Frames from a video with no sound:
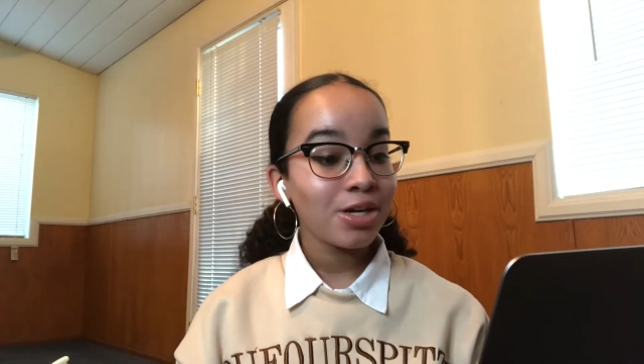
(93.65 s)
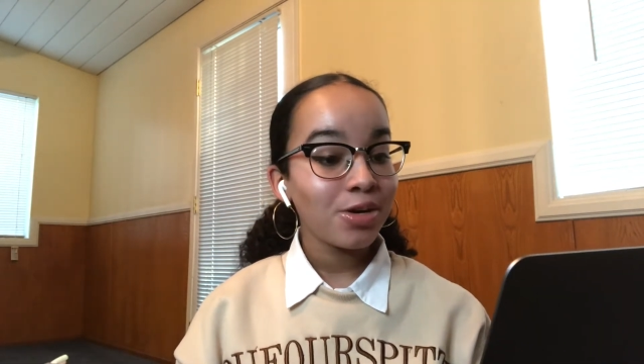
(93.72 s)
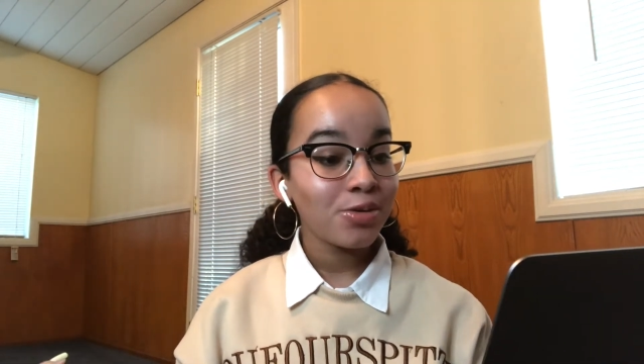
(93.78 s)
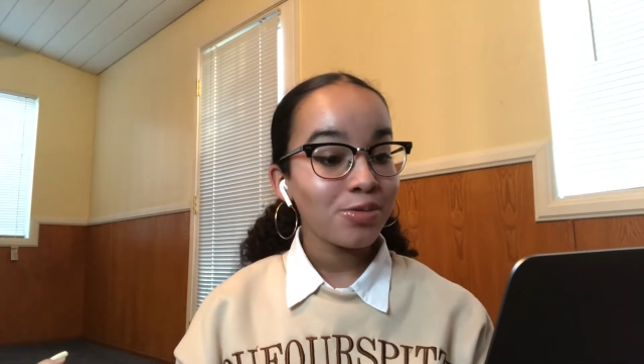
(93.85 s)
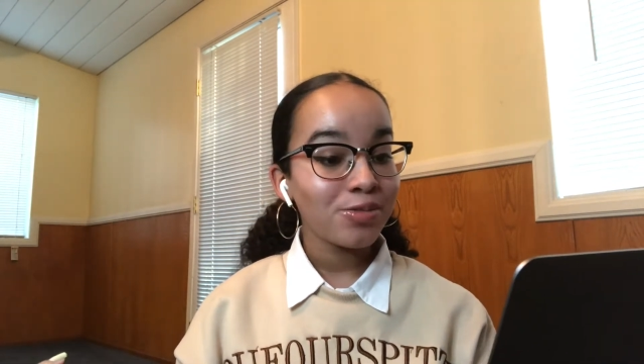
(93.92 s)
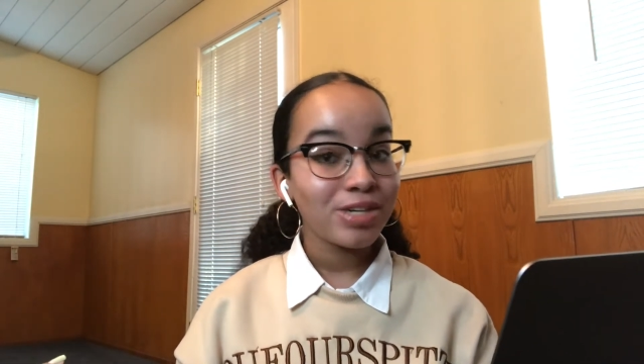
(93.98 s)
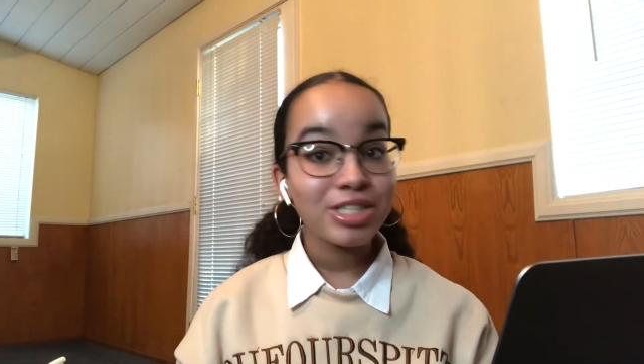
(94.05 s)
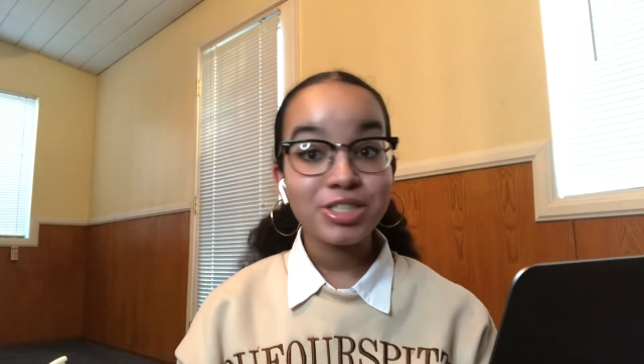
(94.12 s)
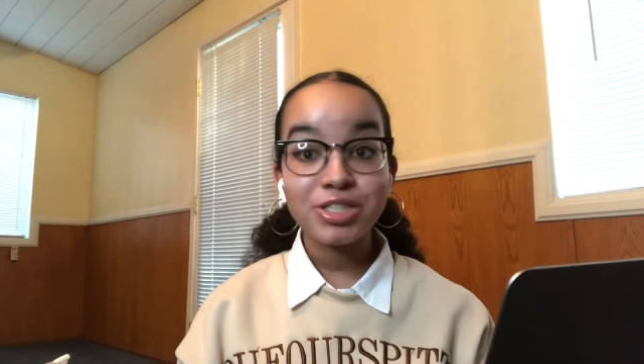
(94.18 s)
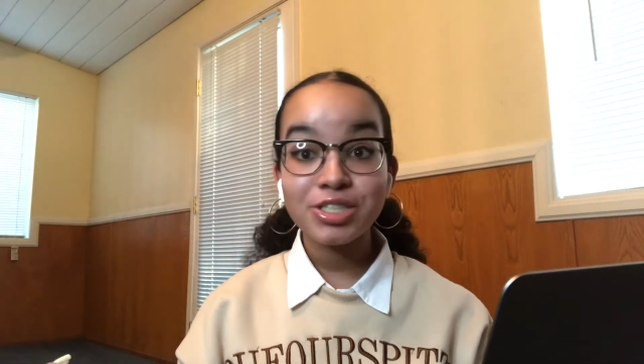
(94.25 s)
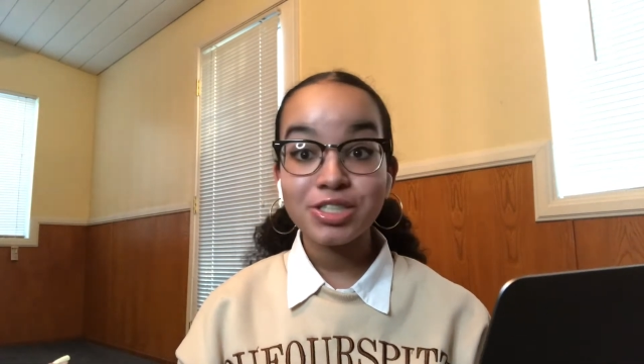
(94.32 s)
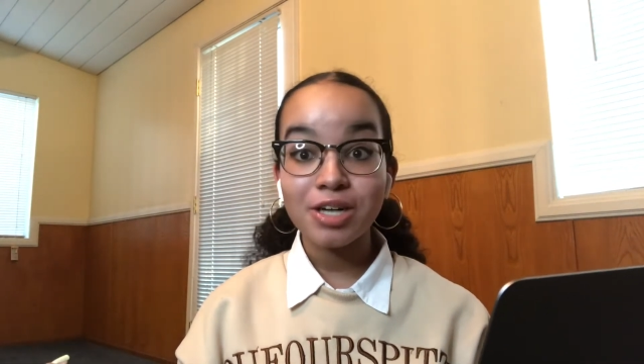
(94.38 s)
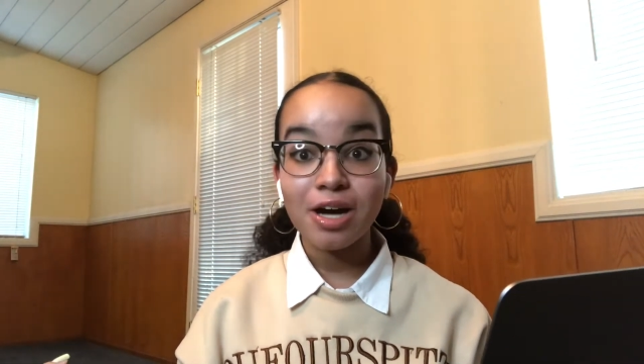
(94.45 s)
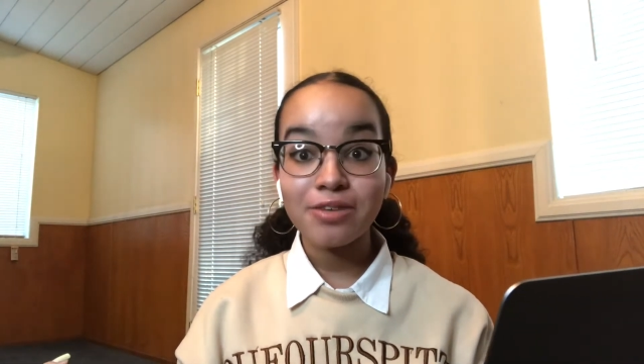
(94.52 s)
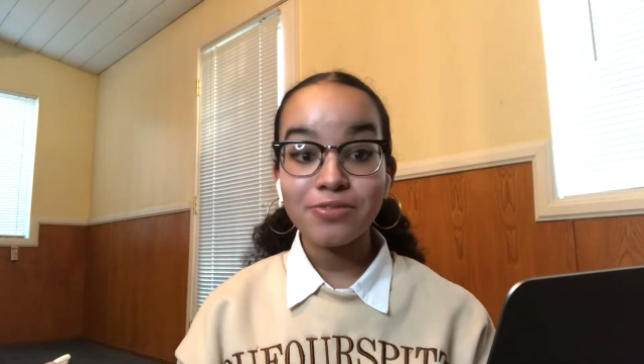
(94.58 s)

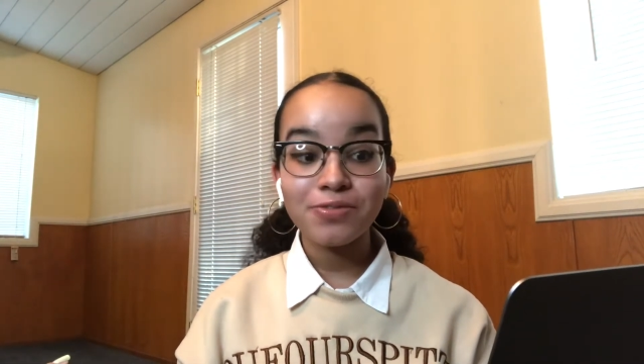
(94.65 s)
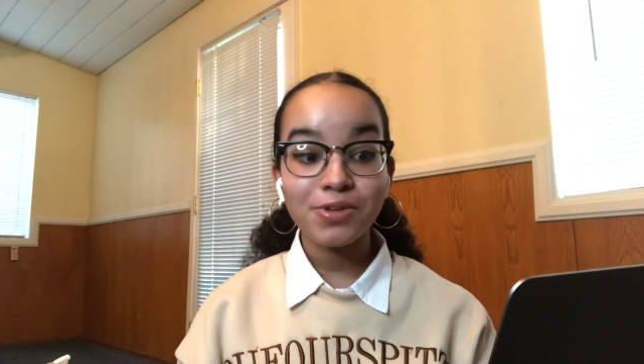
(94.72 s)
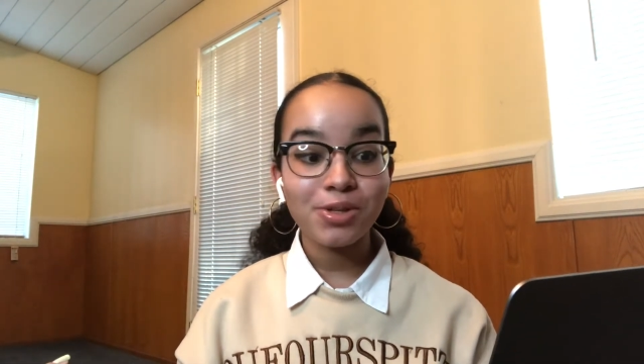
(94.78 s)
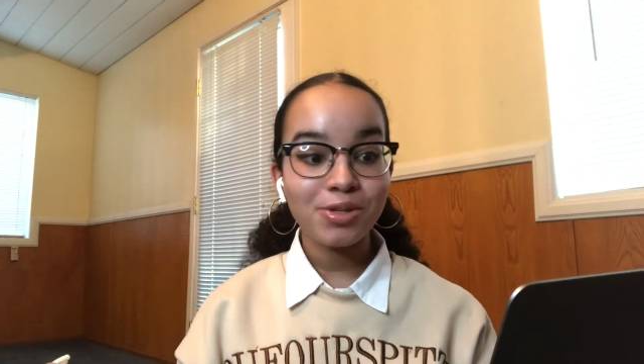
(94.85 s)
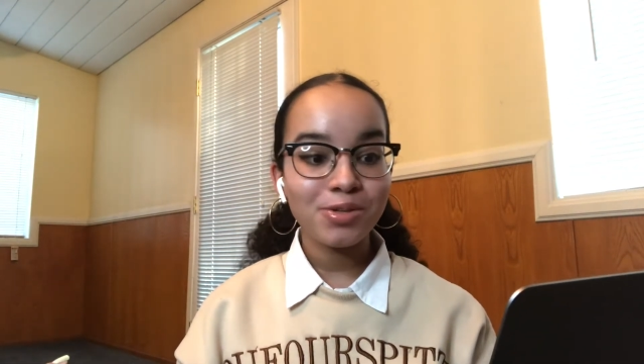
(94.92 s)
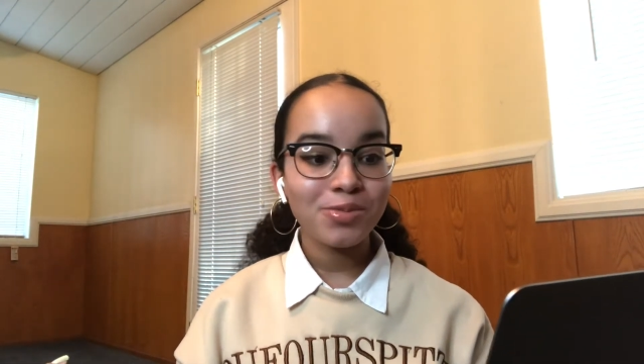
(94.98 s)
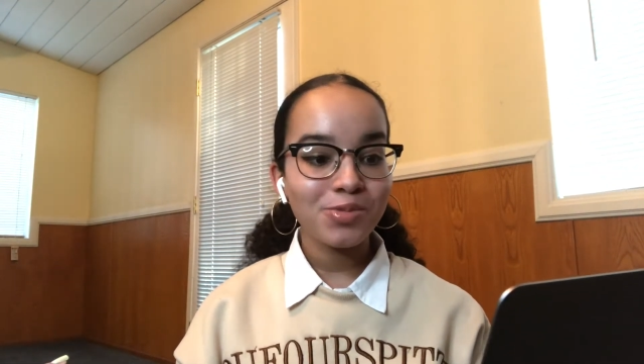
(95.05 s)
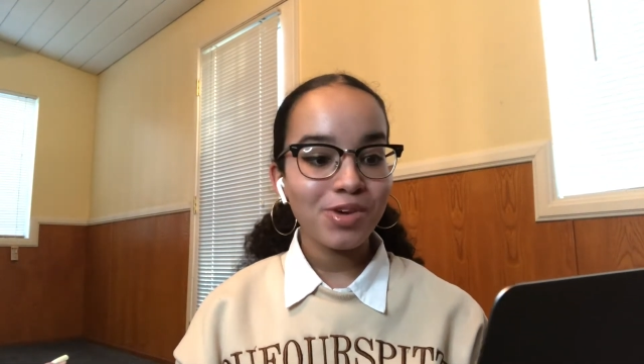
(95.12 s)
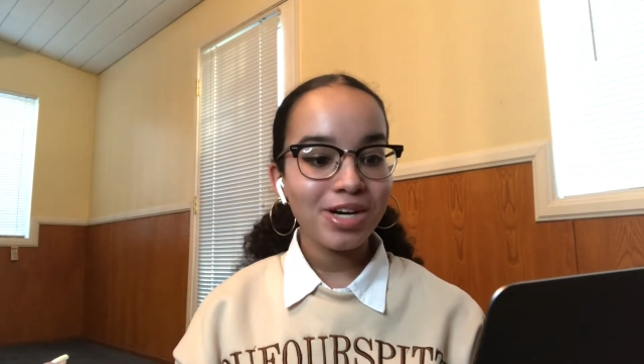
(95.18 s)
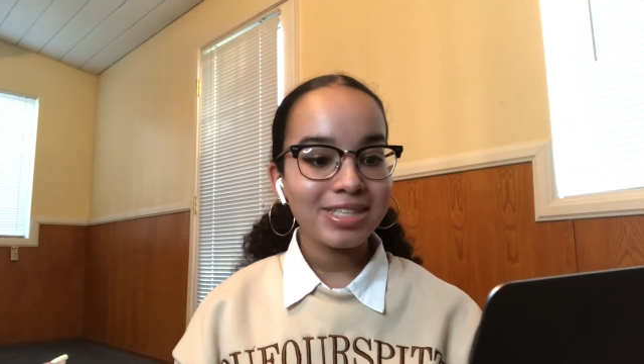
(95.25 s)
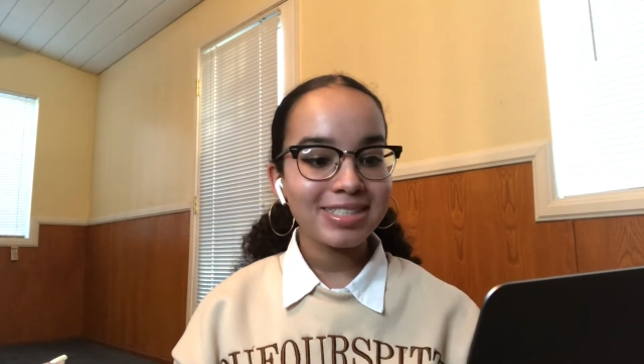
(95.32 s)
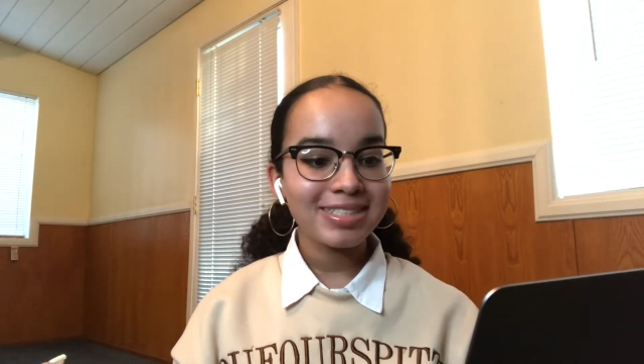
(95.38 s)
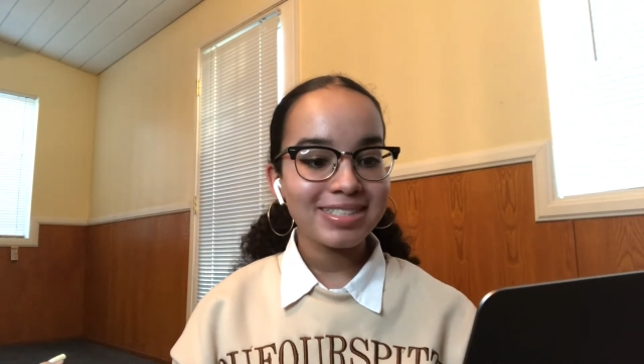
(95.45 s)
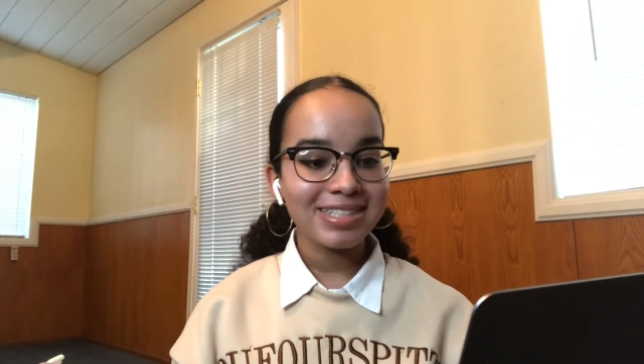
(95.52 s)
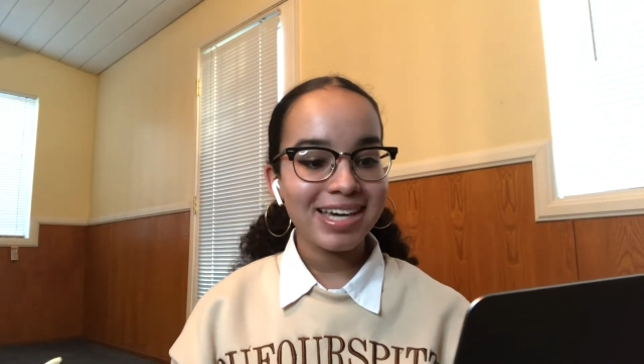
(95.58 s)
Richard.Fuller1
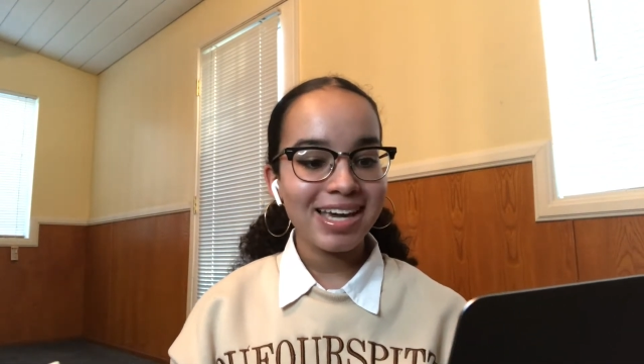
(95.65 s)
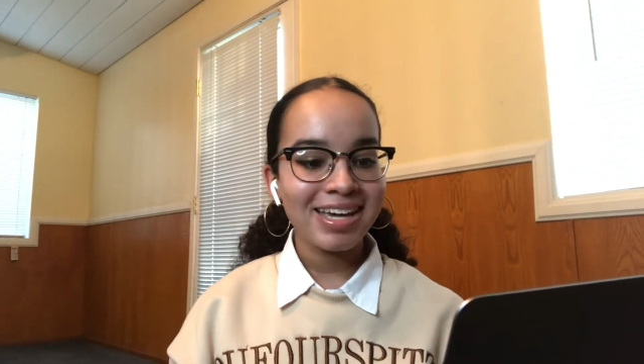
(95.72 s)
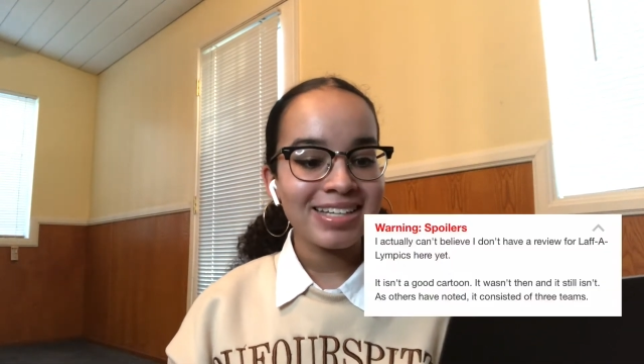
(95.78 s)
said,